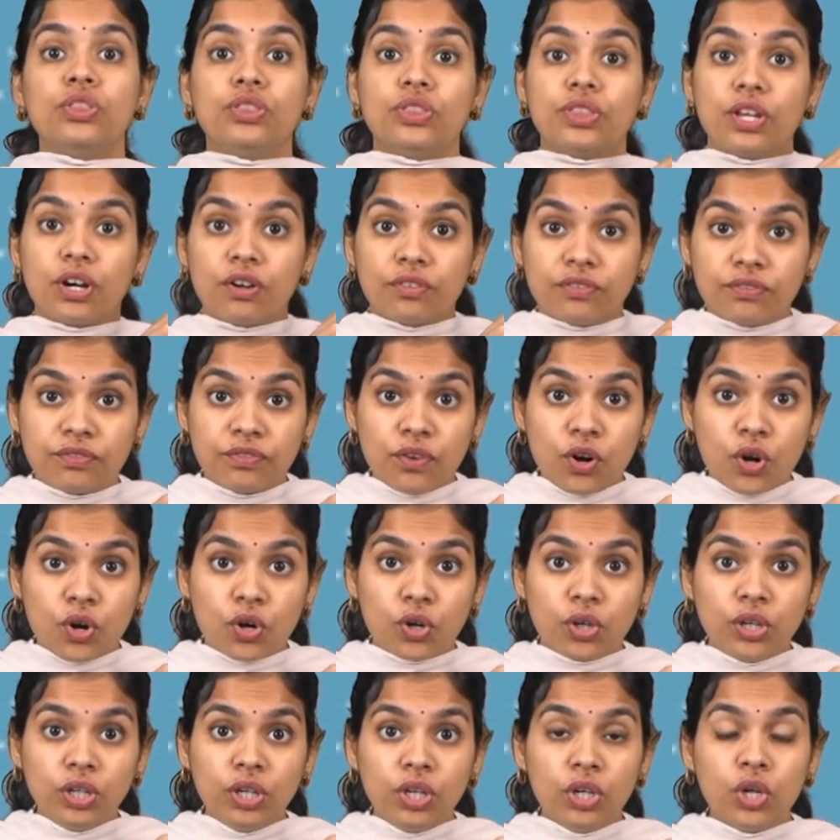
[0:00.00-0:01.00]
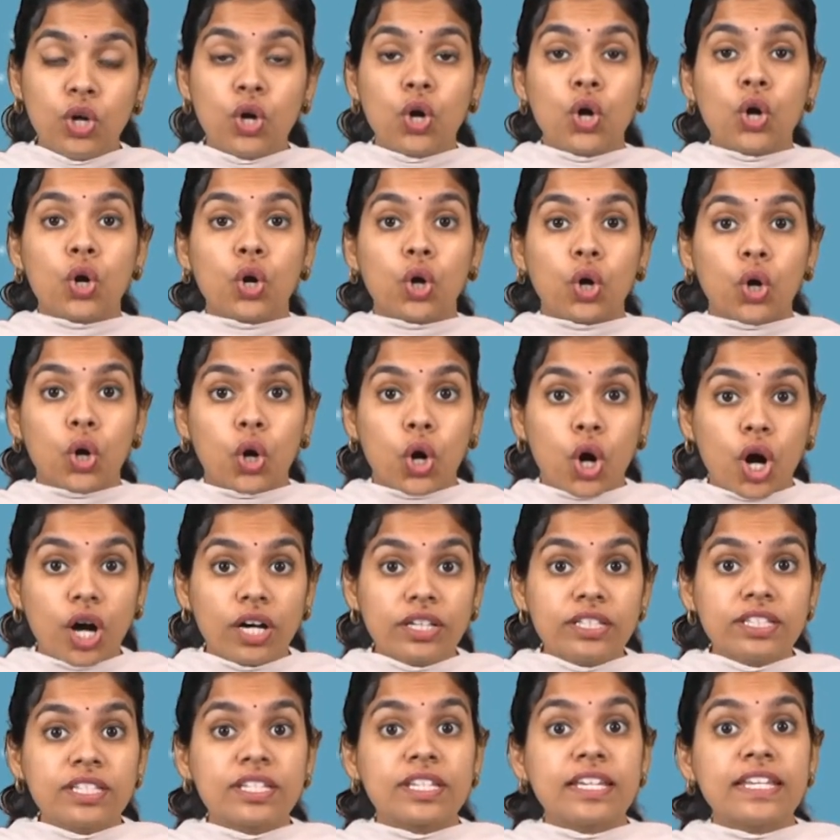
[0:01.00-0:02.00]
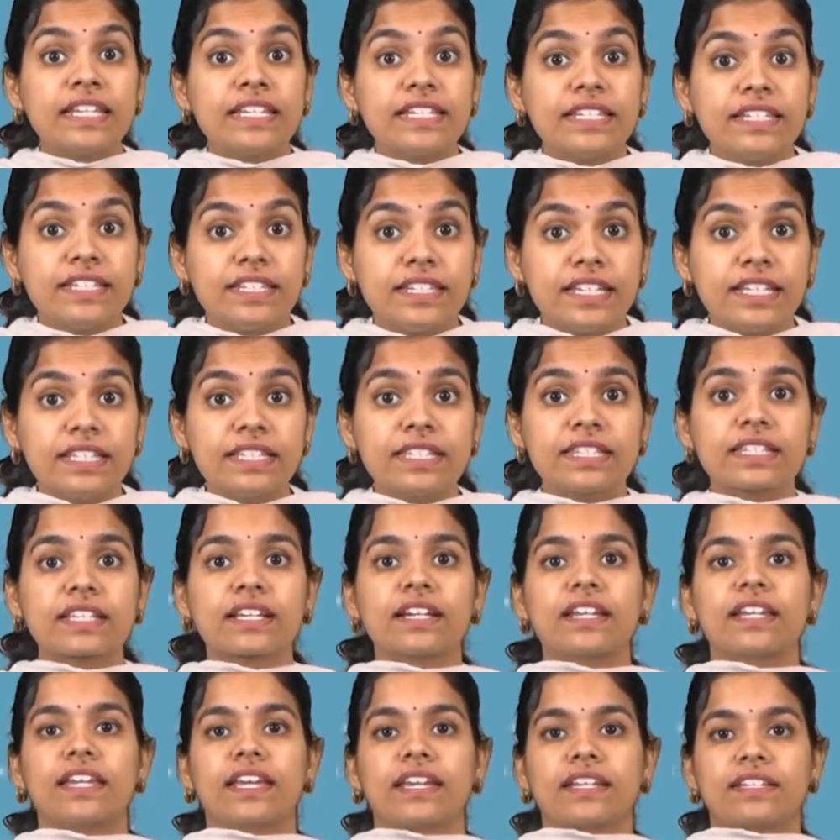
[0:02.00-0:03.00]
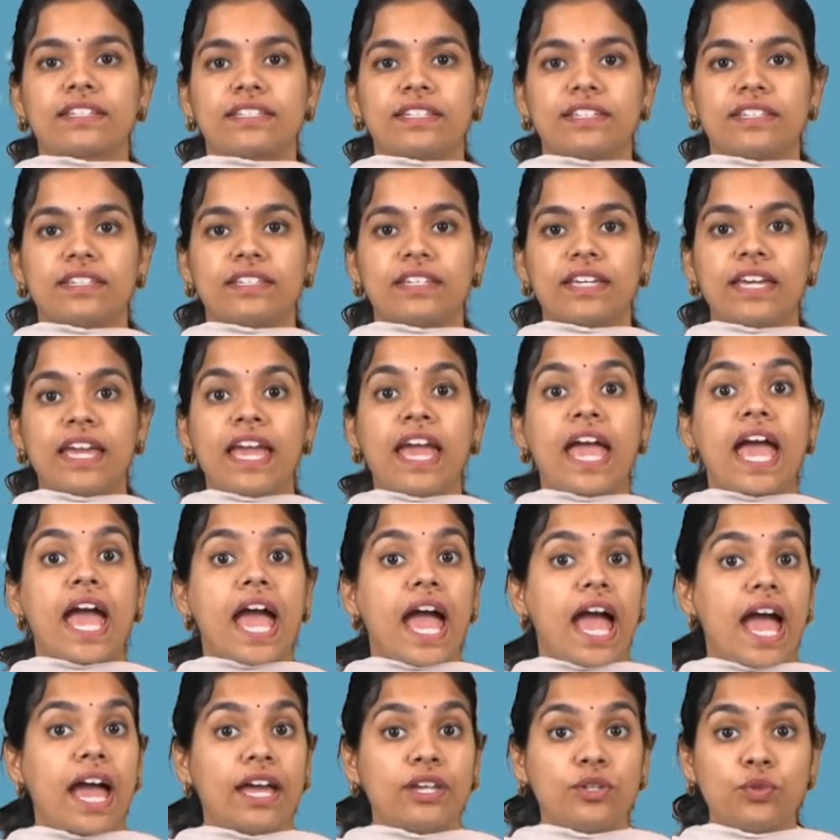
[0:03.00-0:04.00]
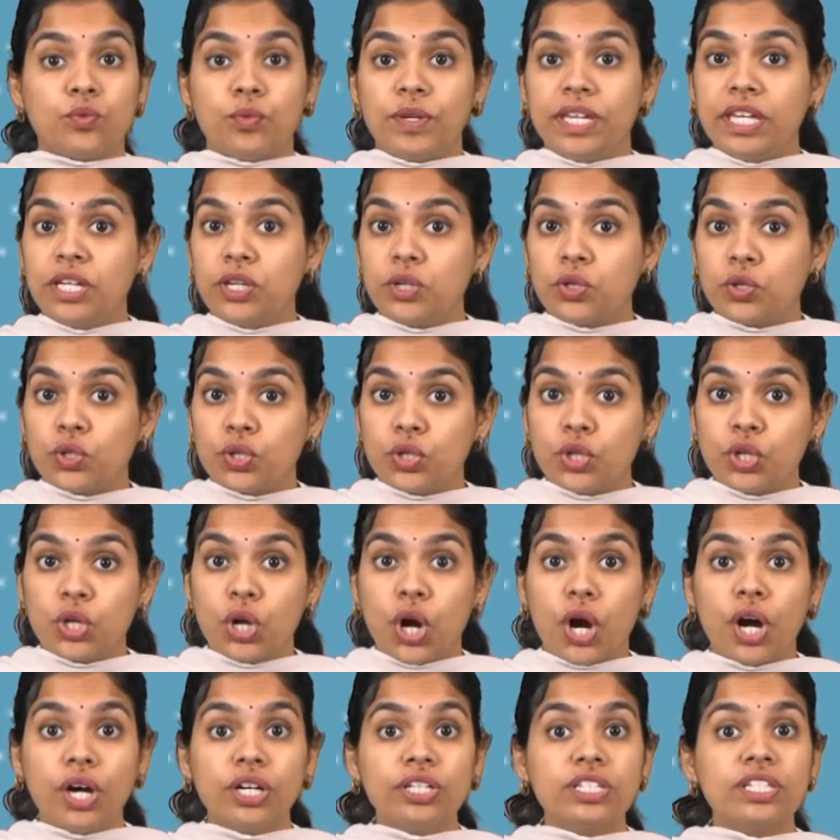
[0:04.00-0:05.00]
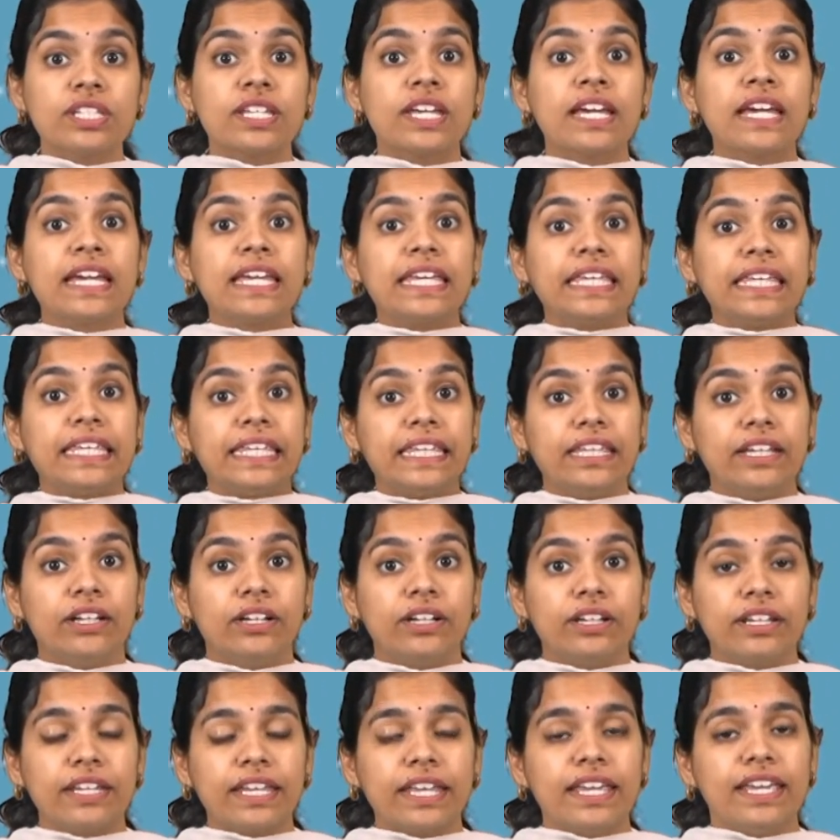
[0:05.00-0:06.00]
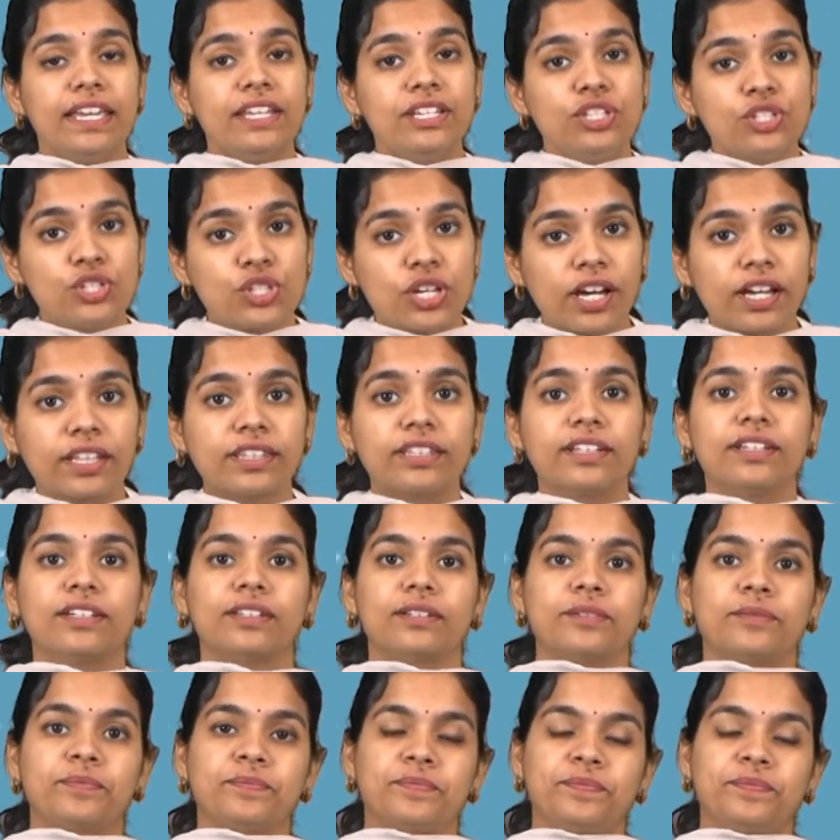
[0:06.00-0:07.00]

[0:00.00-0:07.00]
The phone got disconnected and we could not hear each other.